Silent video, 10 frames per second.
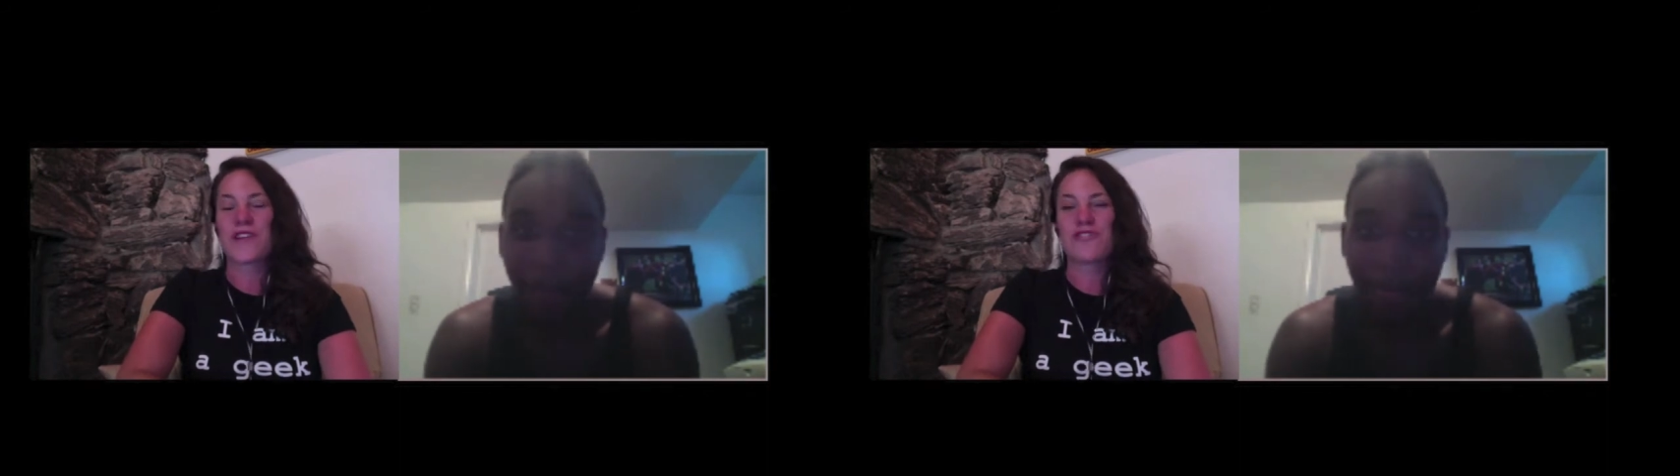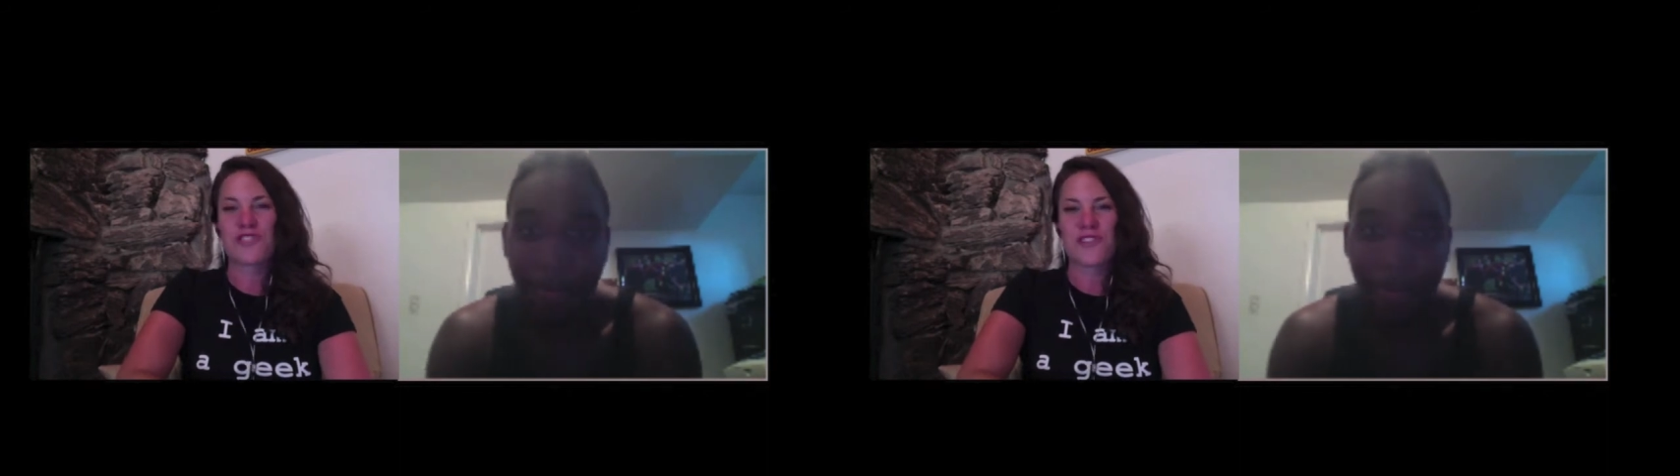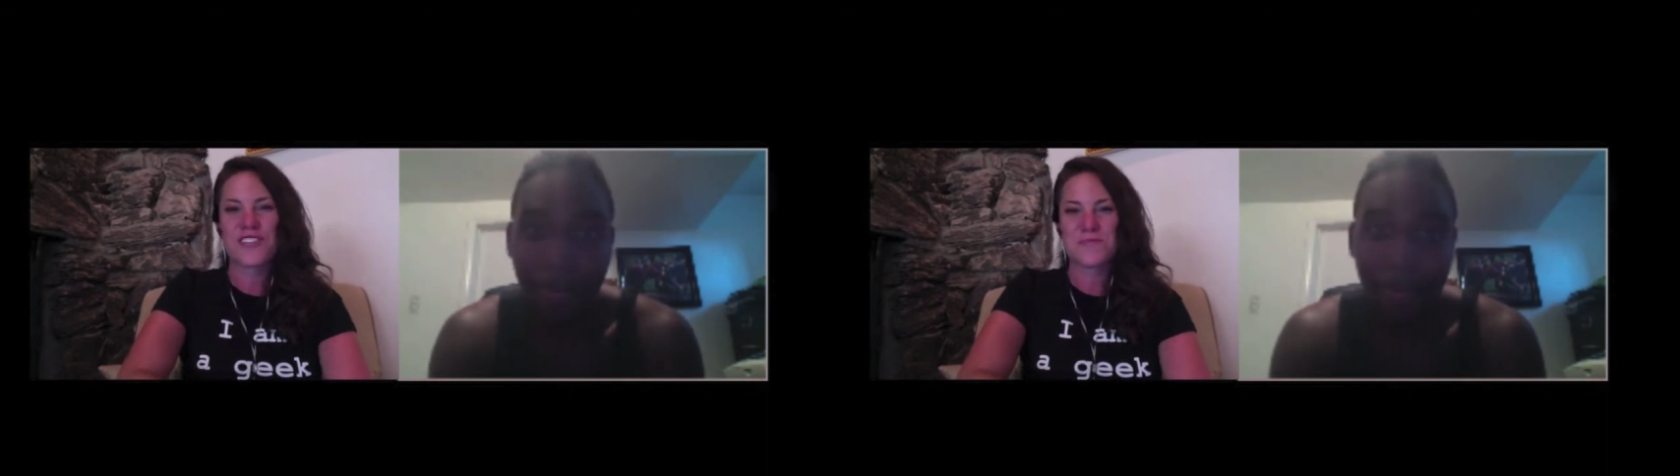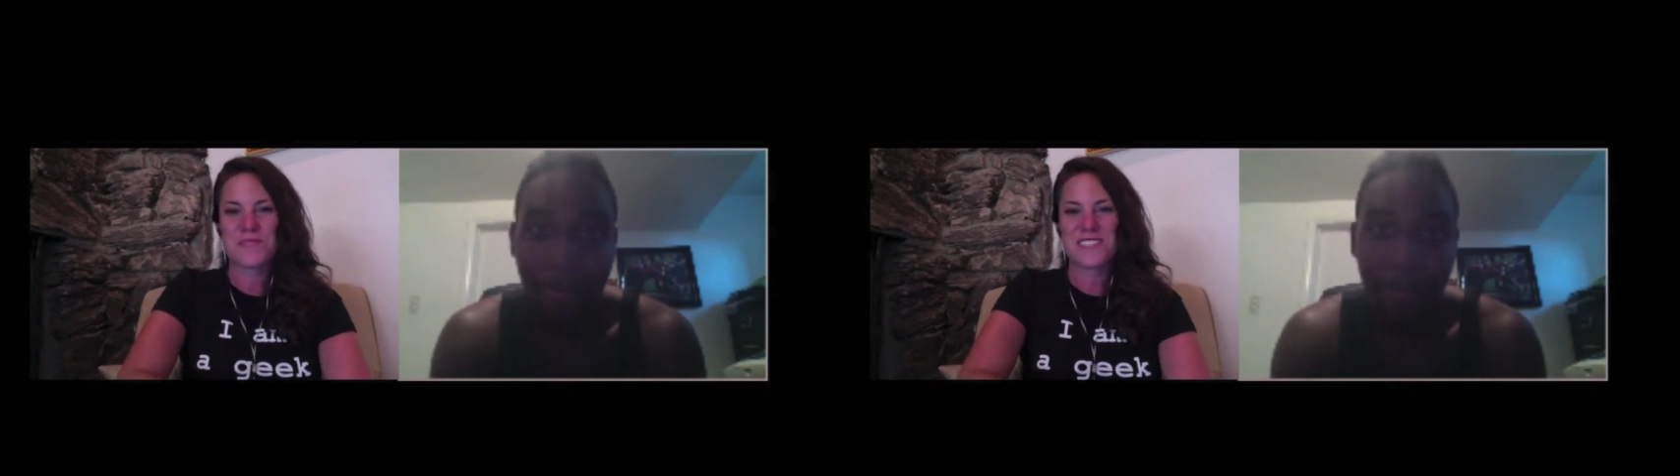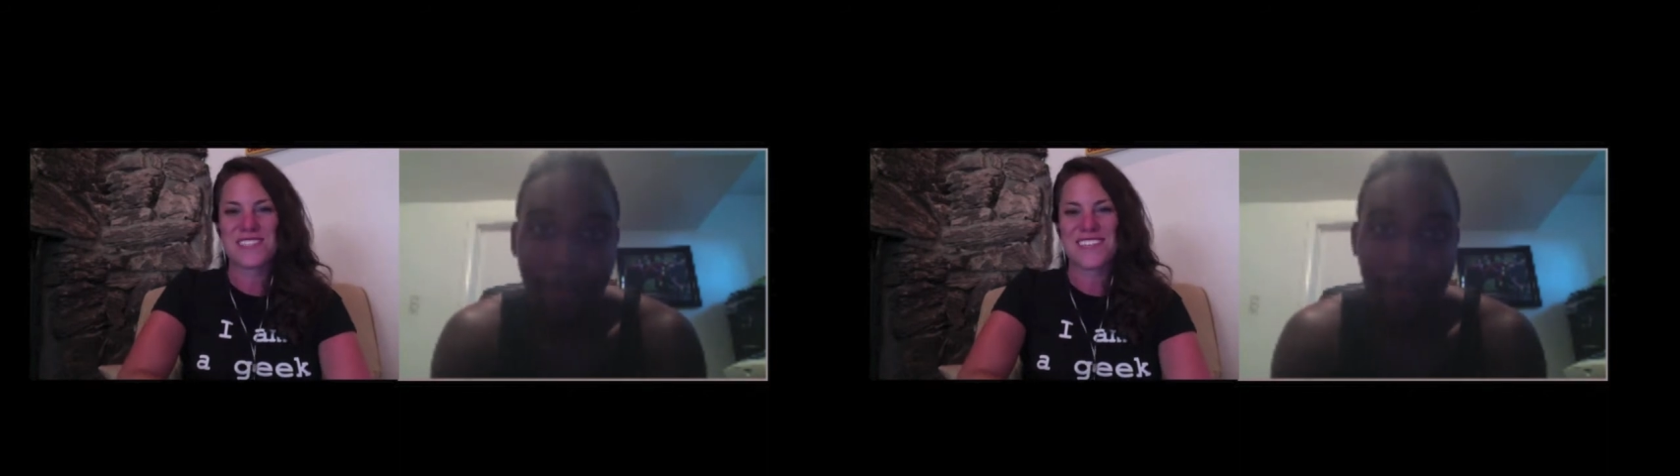Twitter
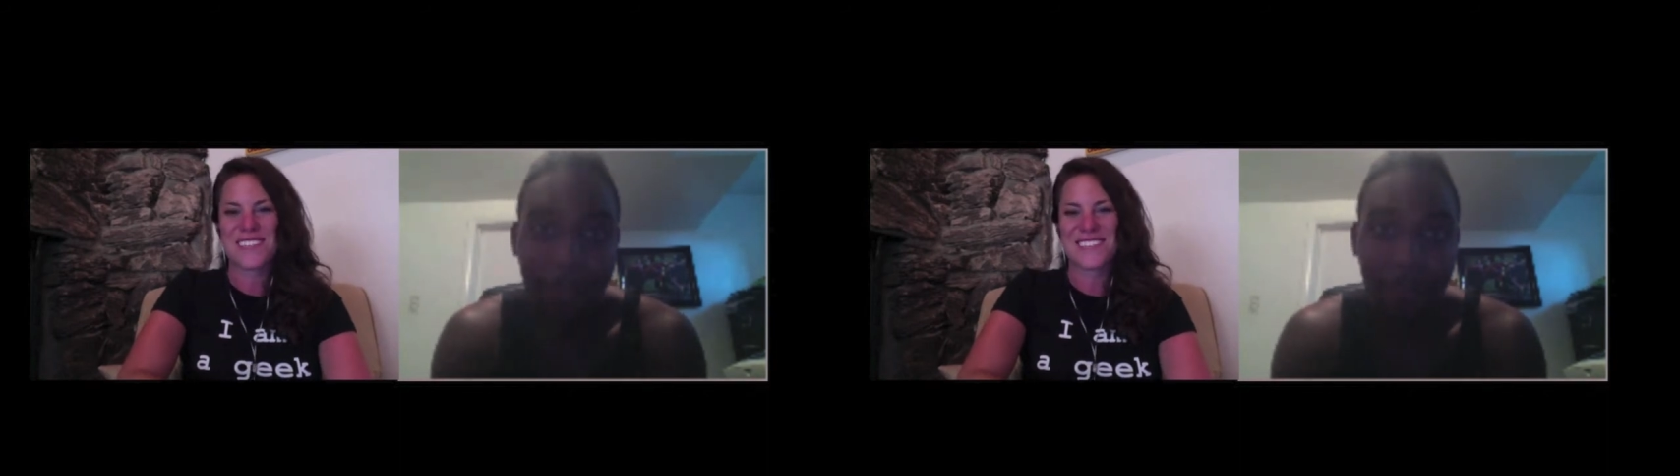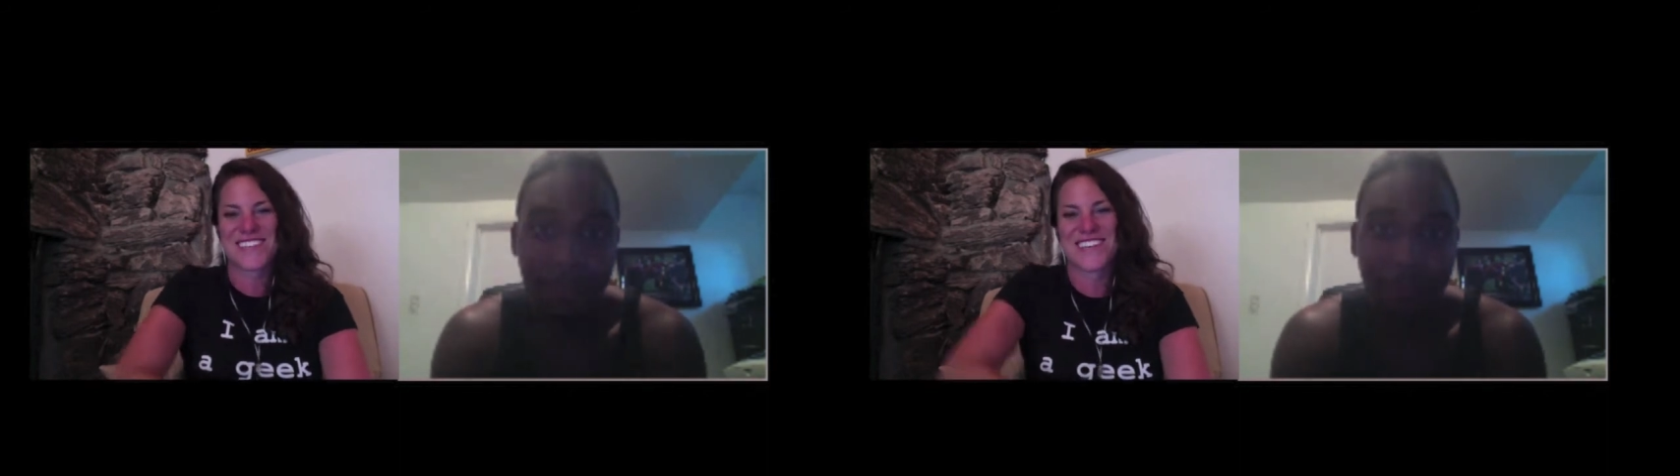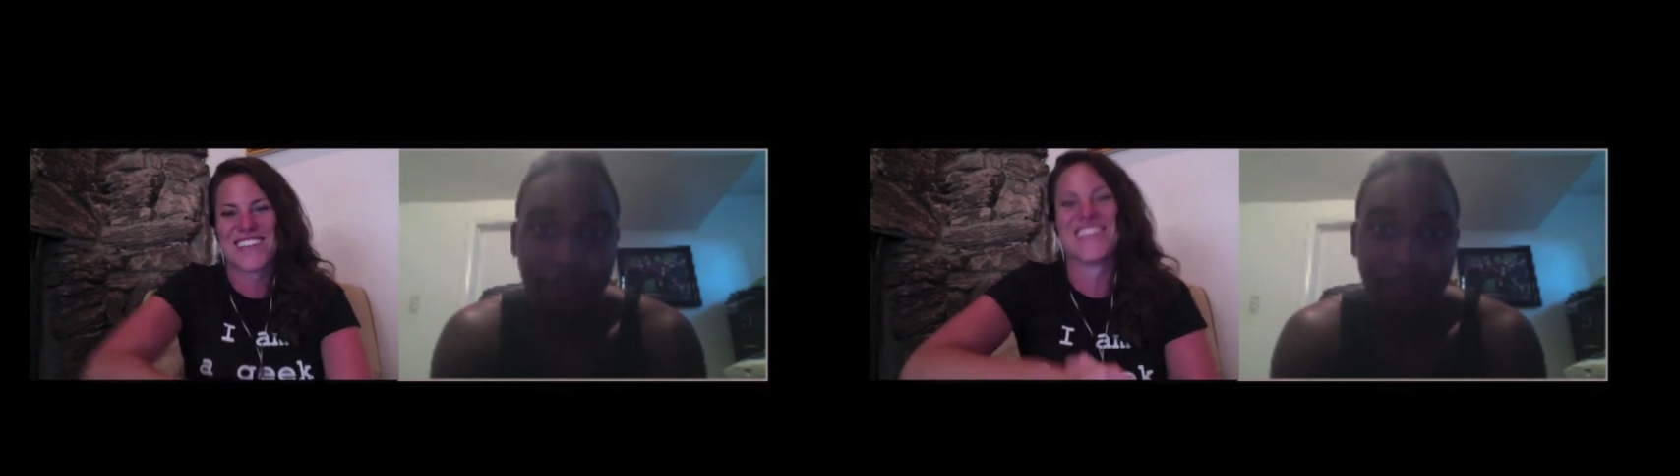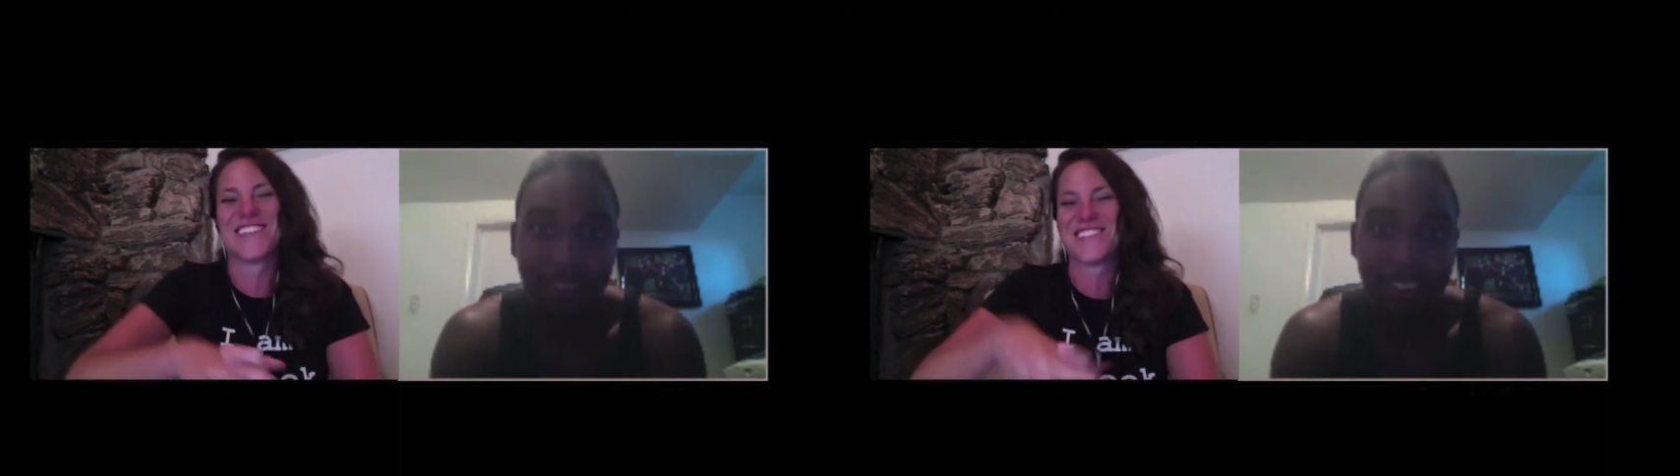service business.